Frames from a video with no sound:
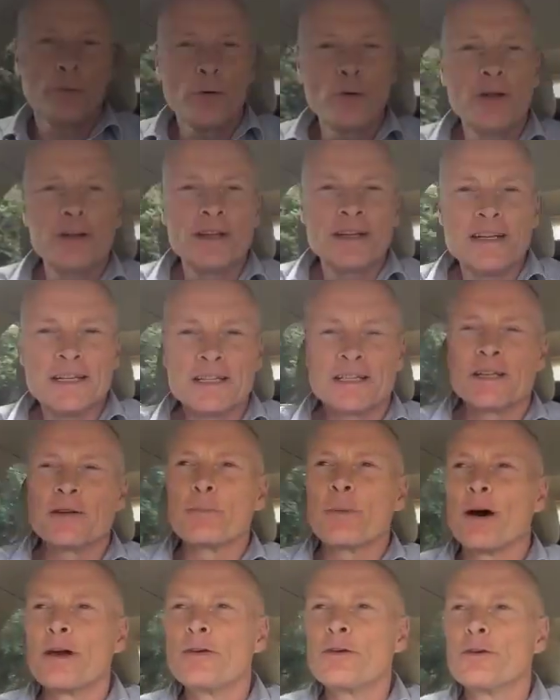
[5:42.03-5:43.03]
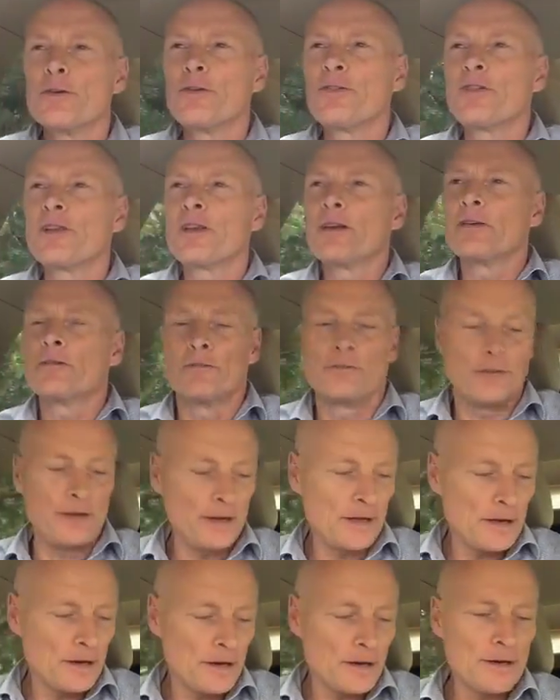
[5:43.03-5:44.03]
point is that by using
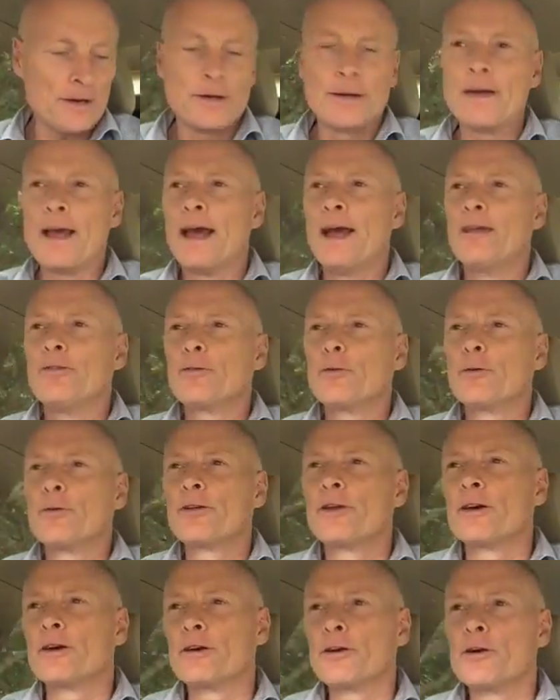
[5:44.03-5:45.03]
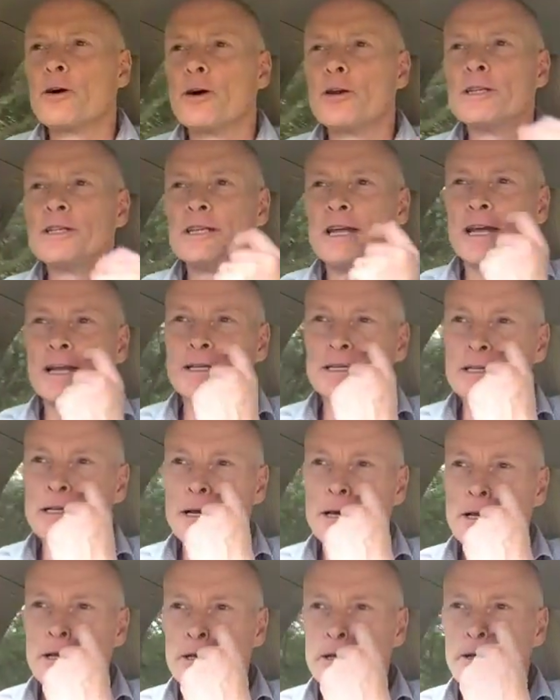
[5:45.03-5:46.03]
video and audio content,
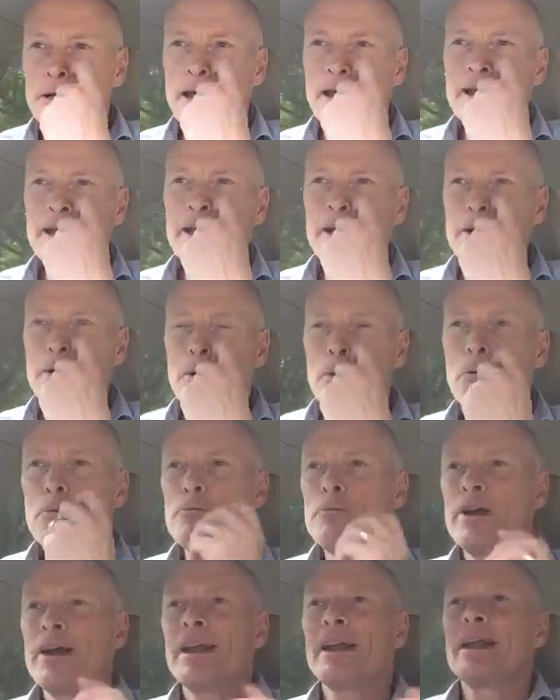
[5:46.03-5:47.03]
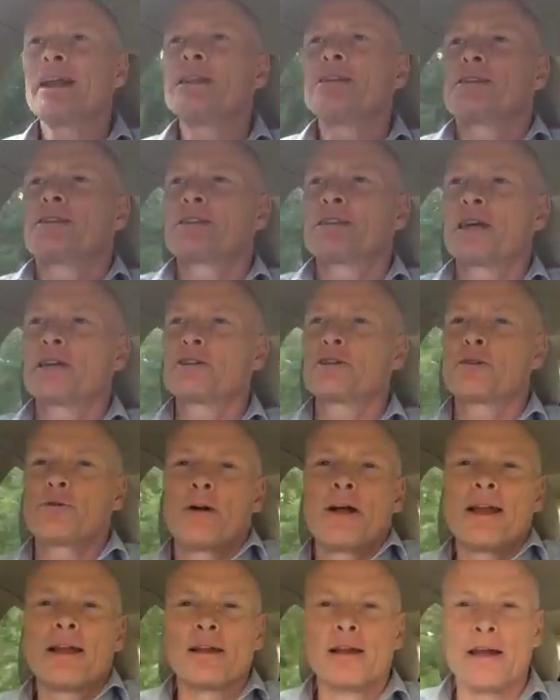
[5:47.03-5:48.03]
you're getting already such
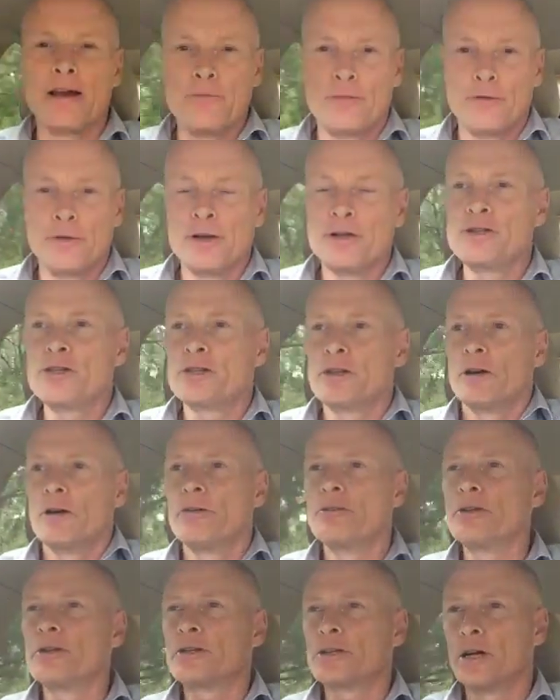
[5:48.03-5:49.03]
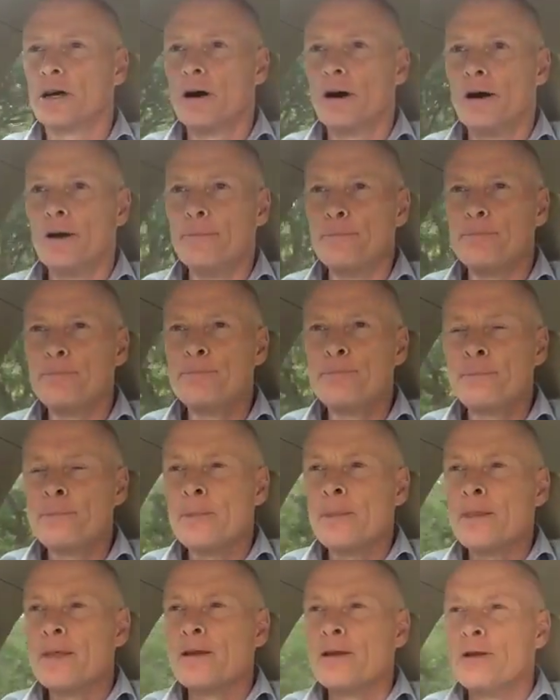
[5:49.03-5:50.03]
great leverage on your time,
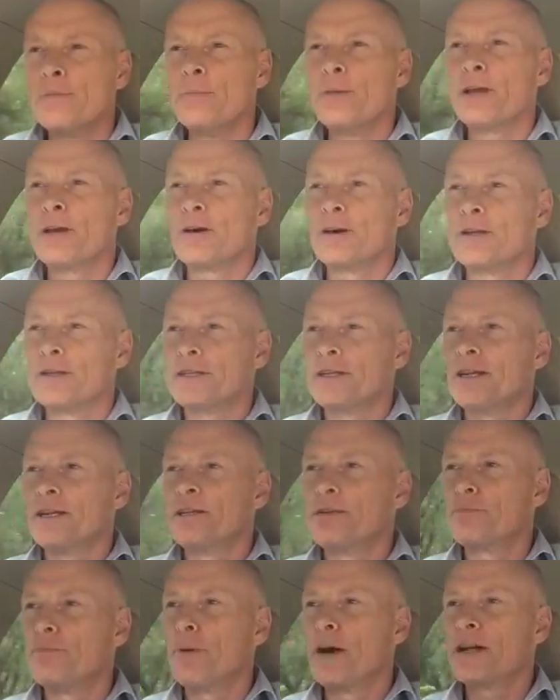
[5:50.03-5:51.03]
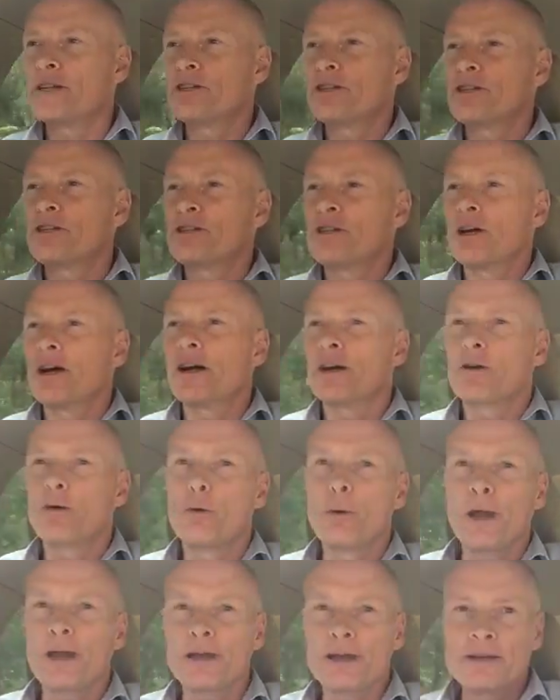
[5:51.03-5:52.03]
because it's much
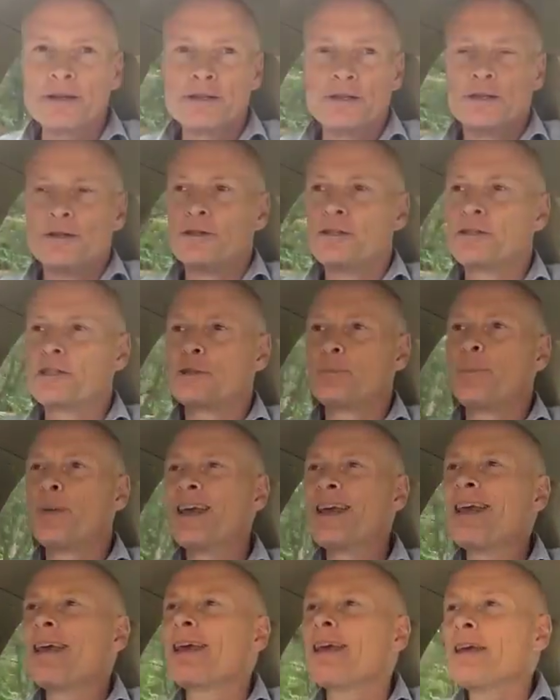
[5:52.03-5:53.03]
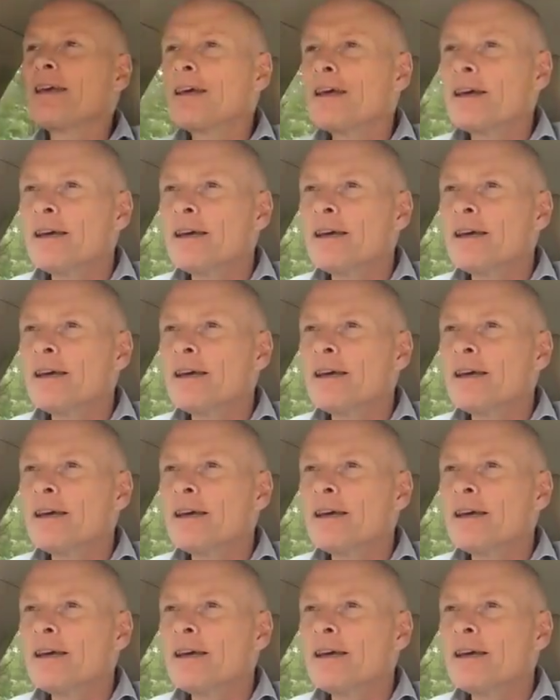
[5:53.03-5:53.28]
quicker to speak